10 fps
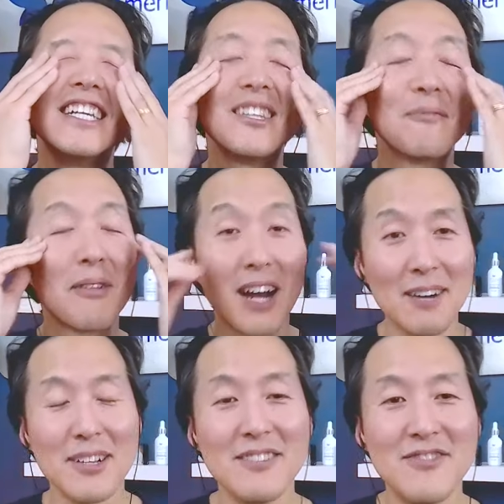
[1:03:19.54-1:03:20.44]
That's the
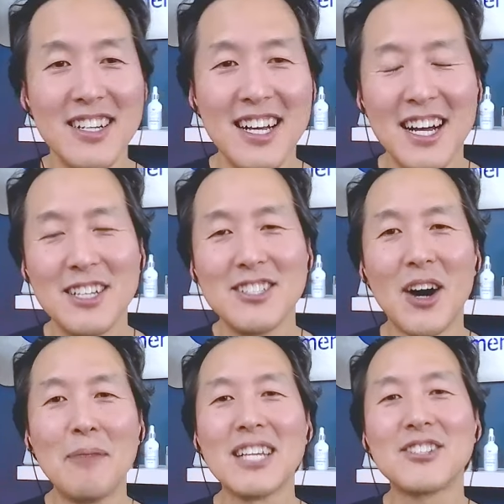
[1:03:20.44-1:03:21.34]
problem.
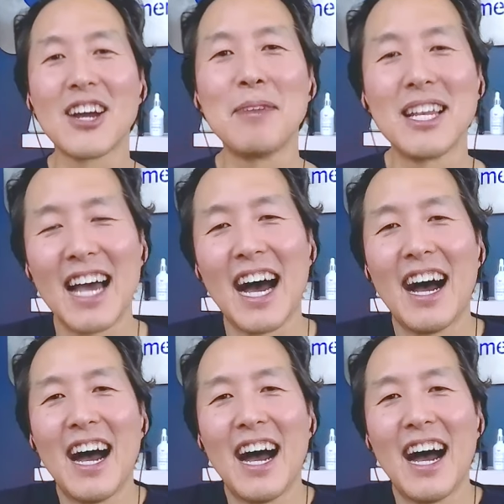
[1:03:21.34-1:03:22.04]
So I mean, I mean,